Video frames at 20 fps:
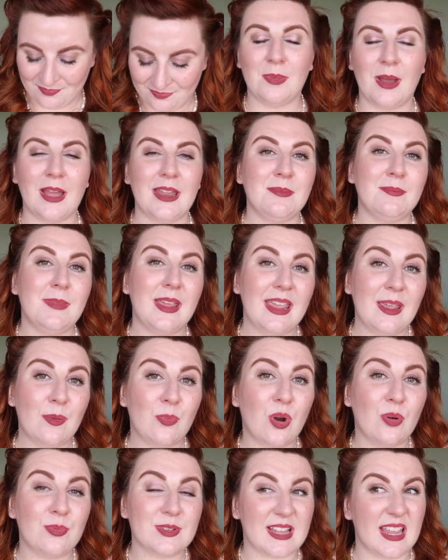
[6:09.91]
But in May,
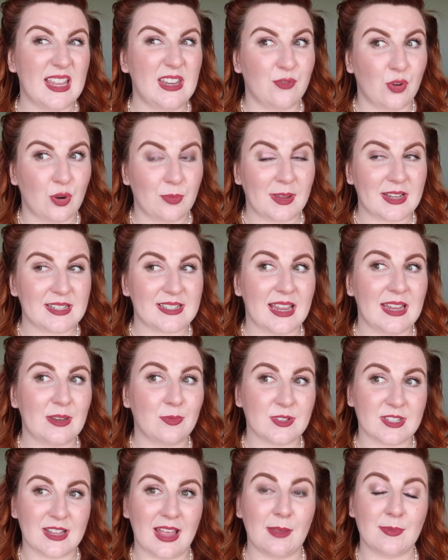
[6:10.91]
what was kind of on my side
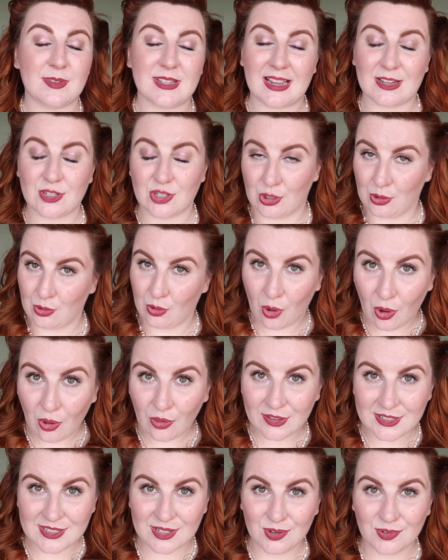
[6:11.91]
was that I was actually on
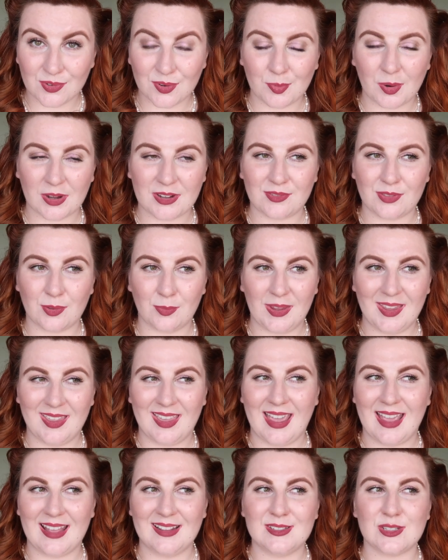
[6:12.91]
holiday over one of the
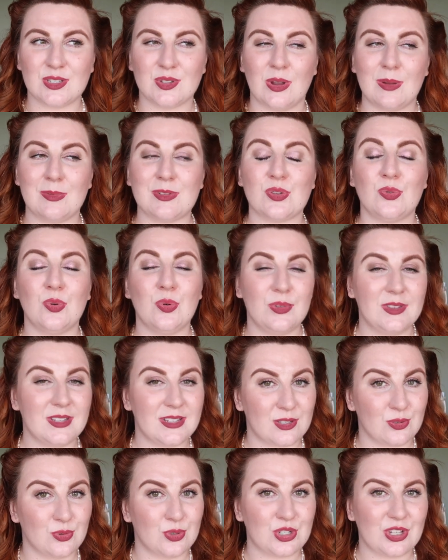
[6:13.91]
weekends. So I was only
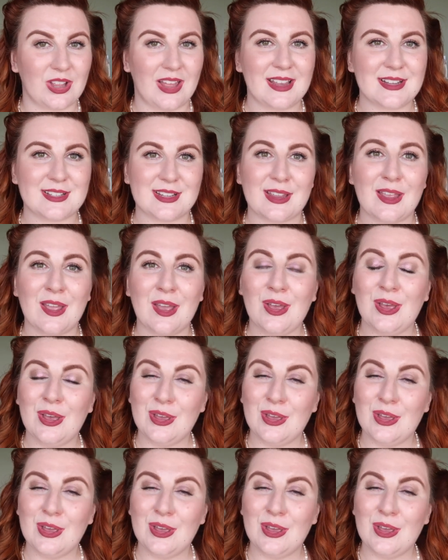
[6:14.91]
socialising